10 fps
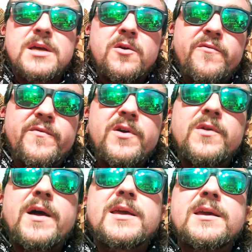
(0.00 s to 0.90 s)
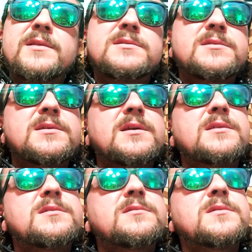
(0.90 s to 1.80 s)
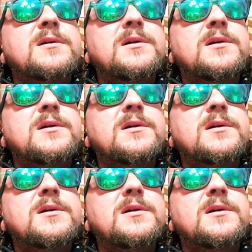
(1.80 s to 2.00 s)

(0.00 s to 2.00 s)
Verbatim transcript: don't feel like it's, it's,